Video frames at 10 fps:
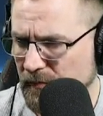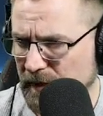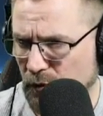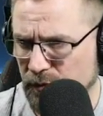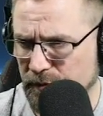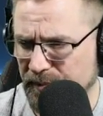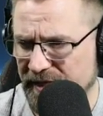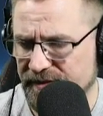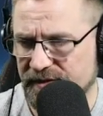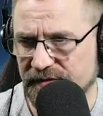Cornered
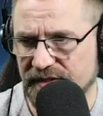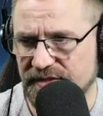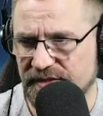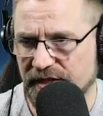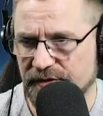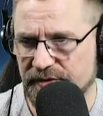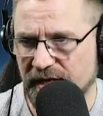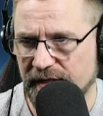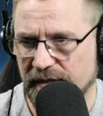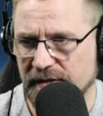Beast. This is the other
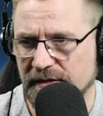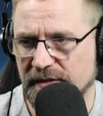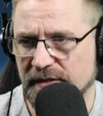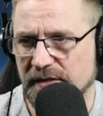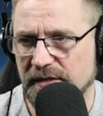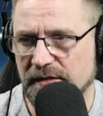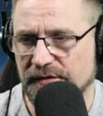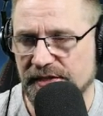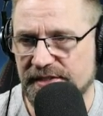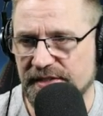Zeta.
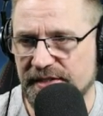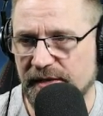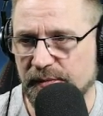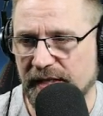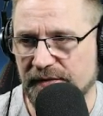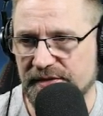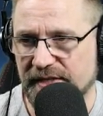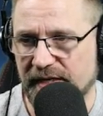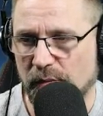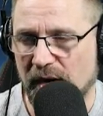This is it without the
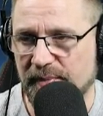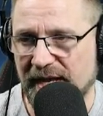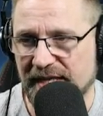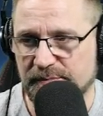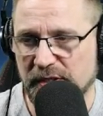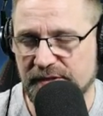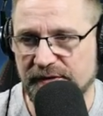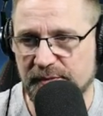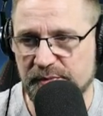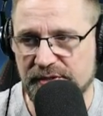Zeta. Wampa has plus
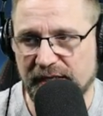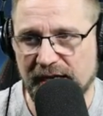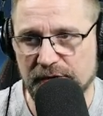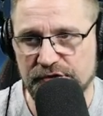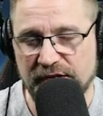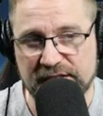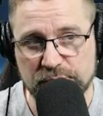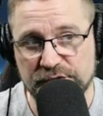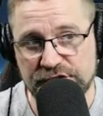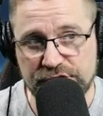50% counter
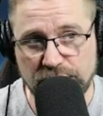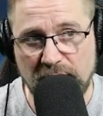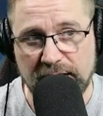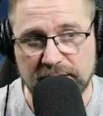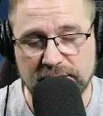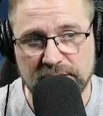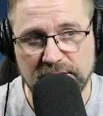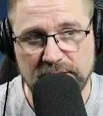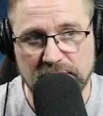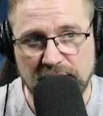chance, which is great.
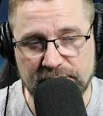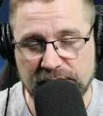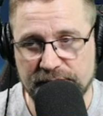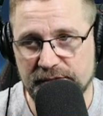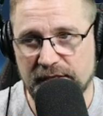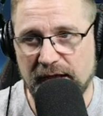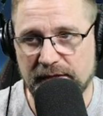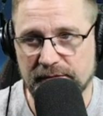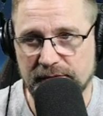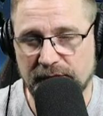Every other
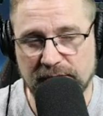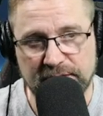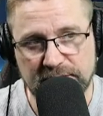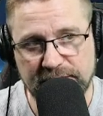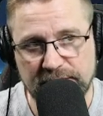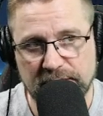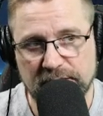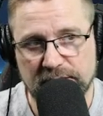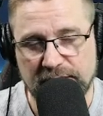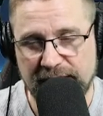attack, theoretically,
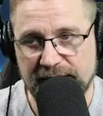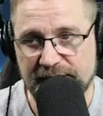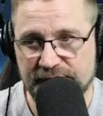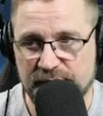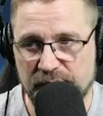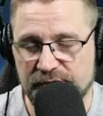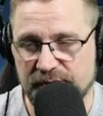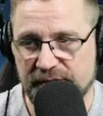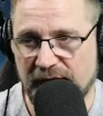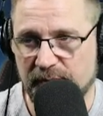it is supposed to
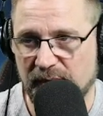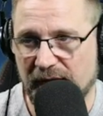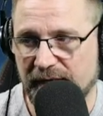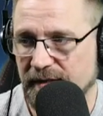attack back.